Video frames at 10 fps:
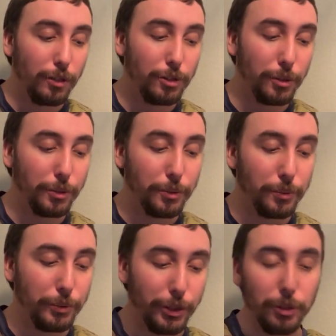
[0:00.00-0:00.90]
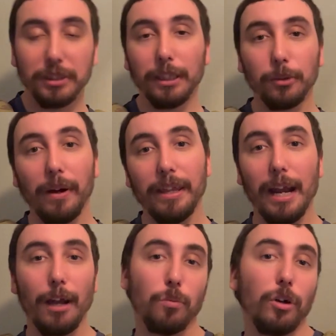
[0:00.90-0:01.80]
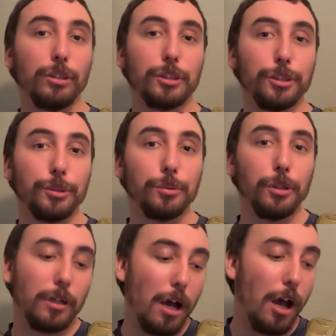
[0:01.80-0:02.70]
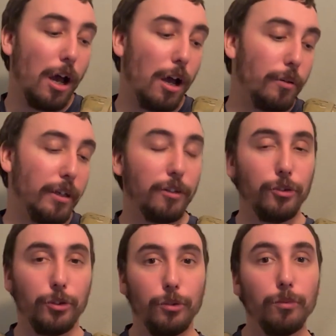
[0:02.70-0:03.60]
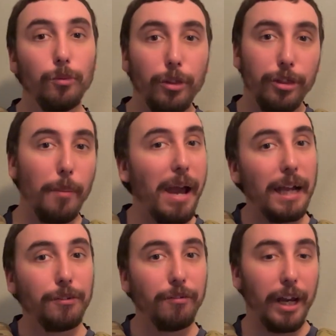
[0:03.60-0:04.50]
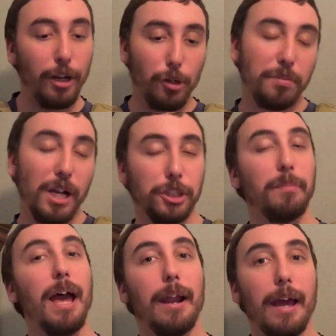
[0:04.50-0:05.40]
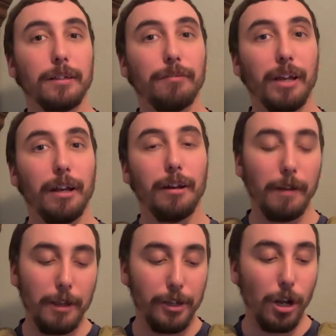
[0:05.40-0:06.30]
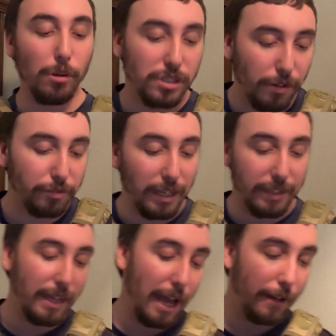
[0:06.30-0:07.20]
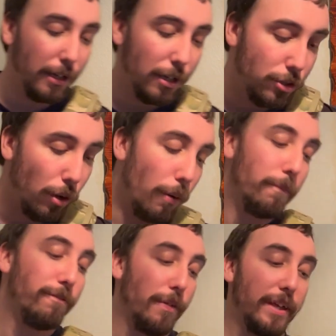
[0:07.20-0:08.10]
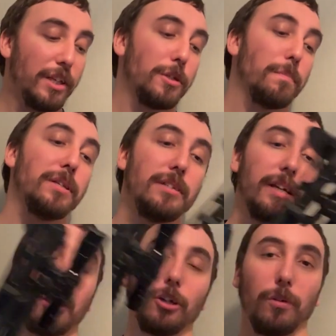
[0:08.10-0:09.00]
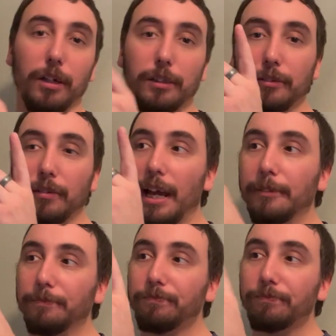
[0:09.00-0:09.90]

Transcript: use it the way that I want to, thumb activated or pressure pad activated, stuff like that. So for this particular one, right,